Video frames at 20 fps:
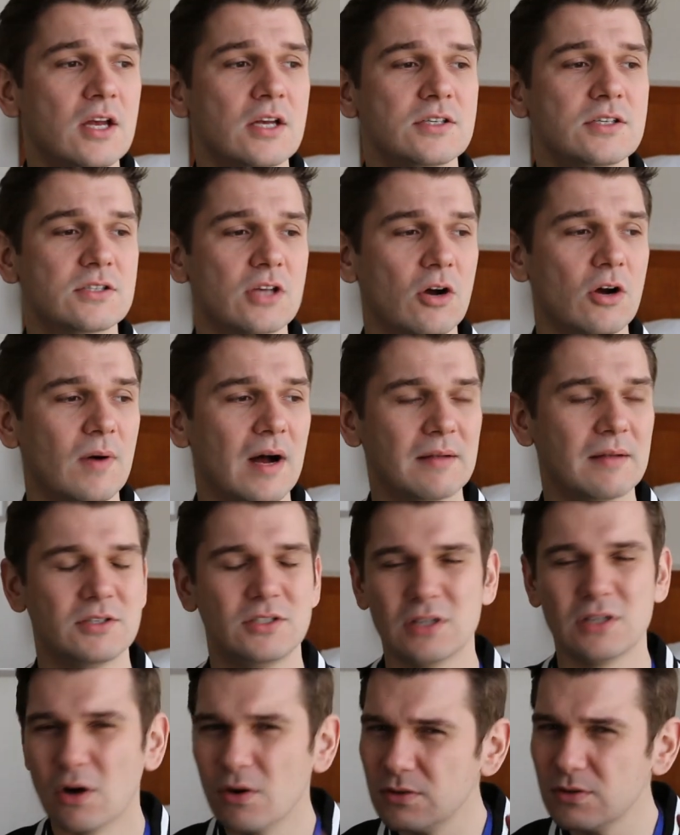So
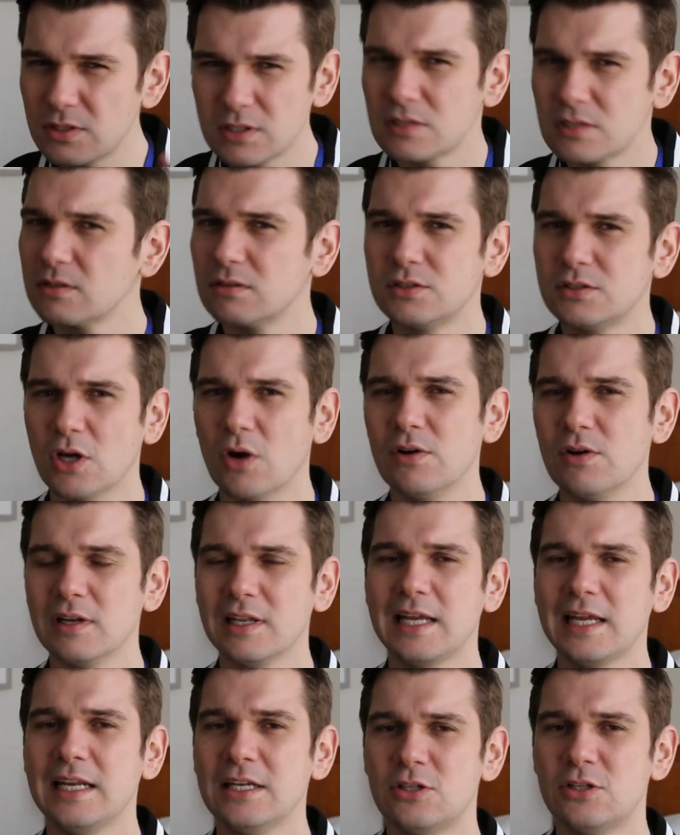don't
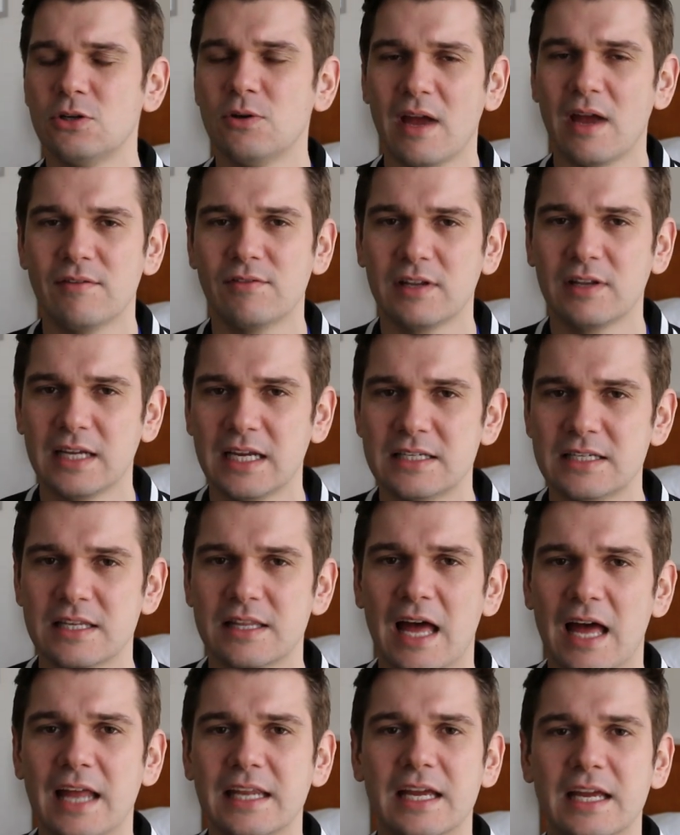lean too heavily into
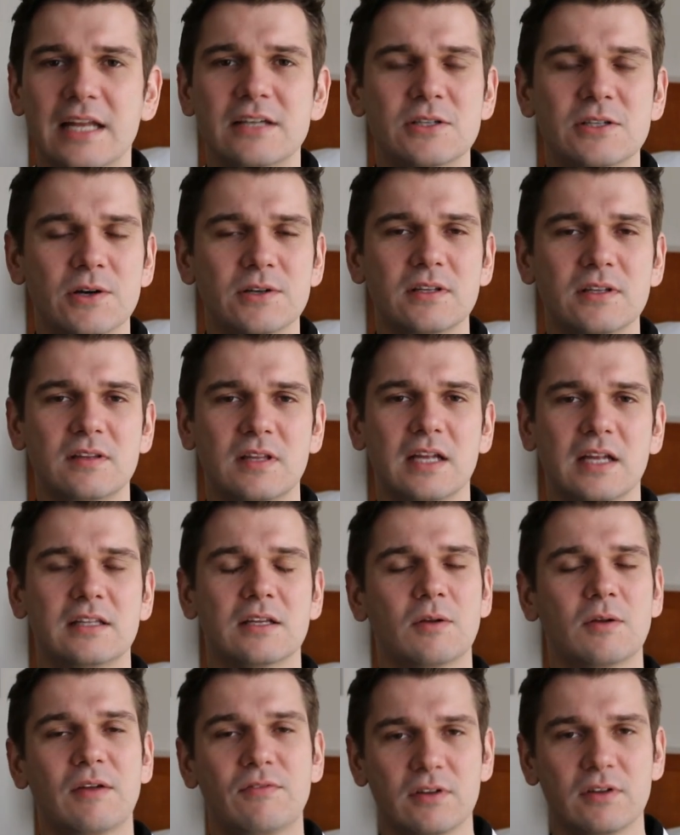that yet. Don't think
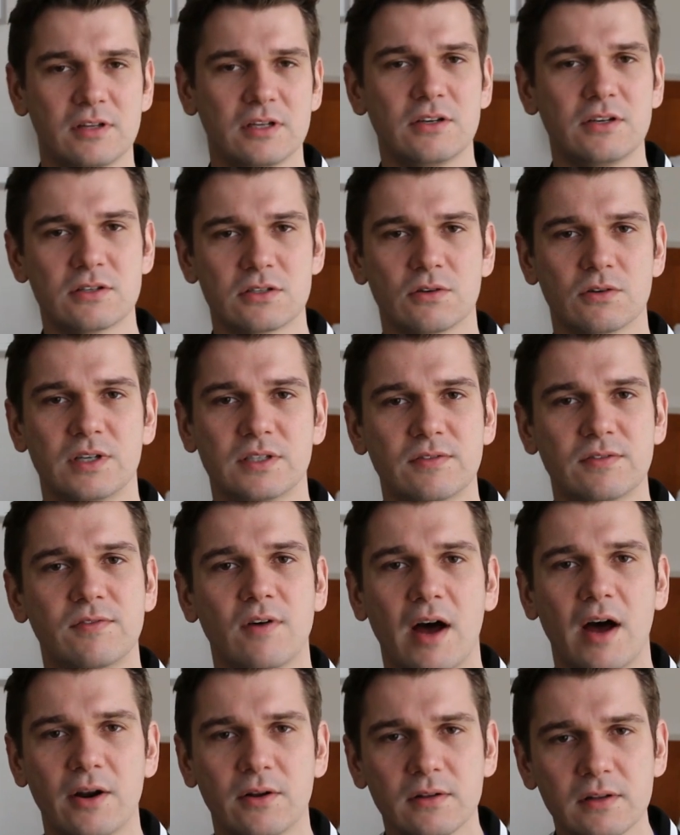that everything you saw is
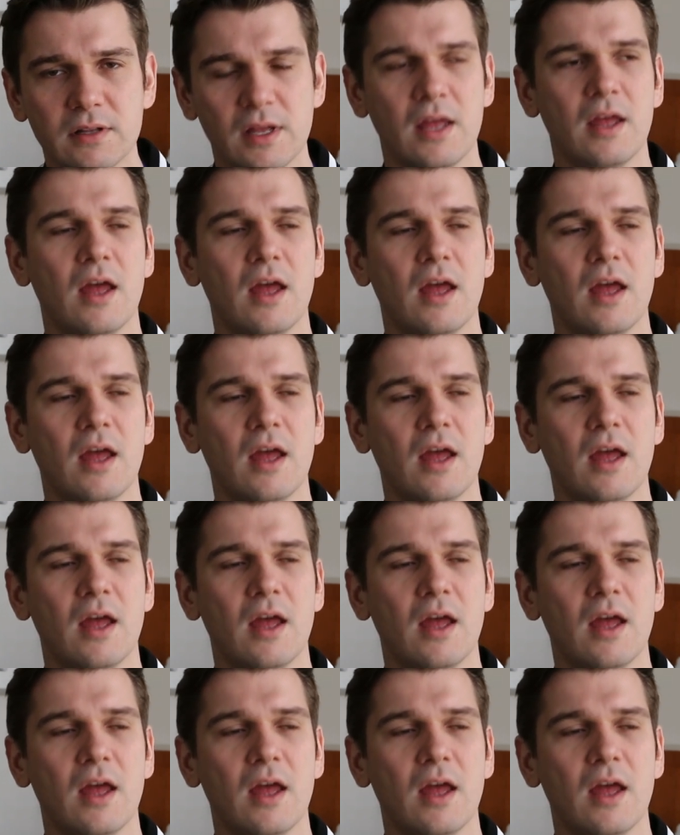final.